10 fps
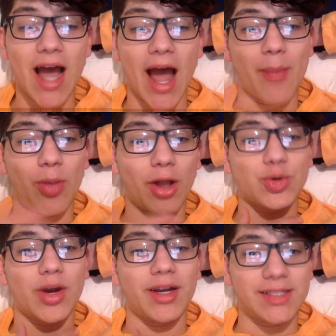I'm not
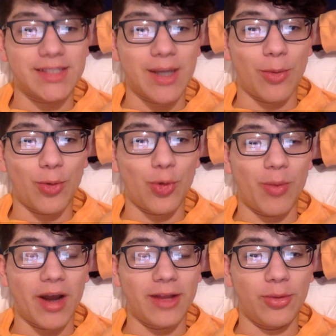trying to sound cool
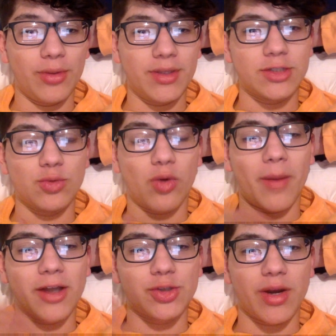by doing this, nor am
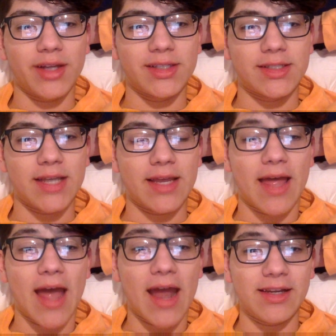I trying to say
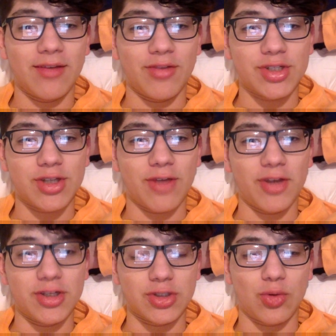that any of this stuff
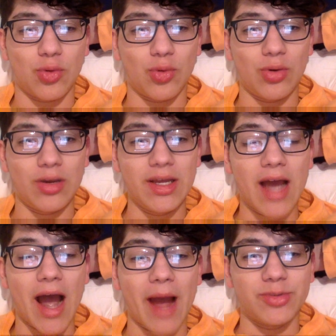is cool.
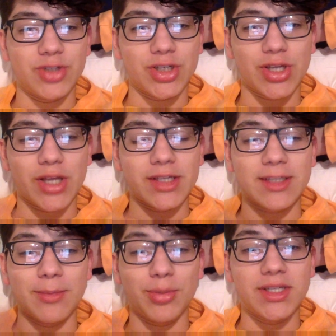I'm just
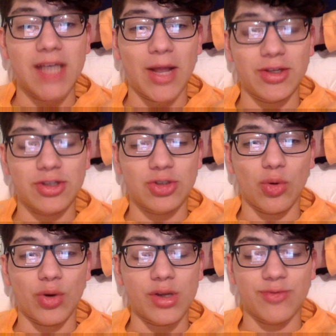simply telling
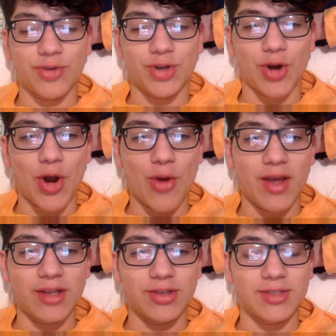stories for your own
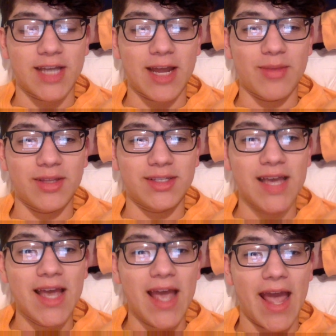entertainment,
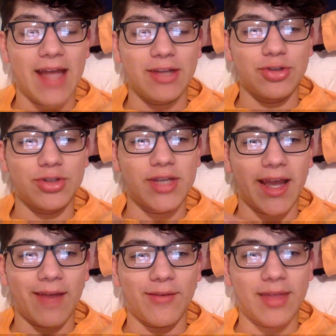and you should
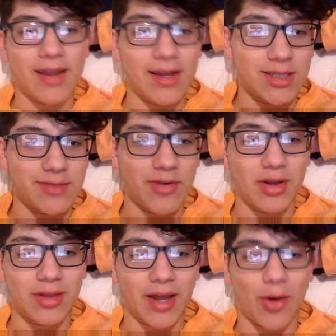take everything in this
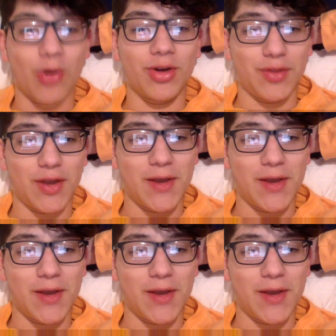very lightheartedly.